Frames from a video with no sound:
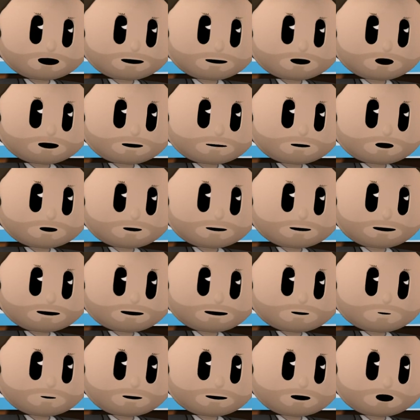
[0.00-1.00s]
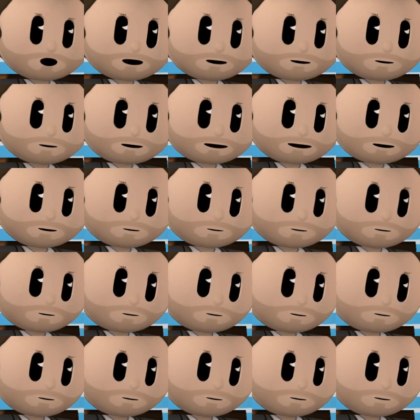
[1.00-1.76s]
financially poor family,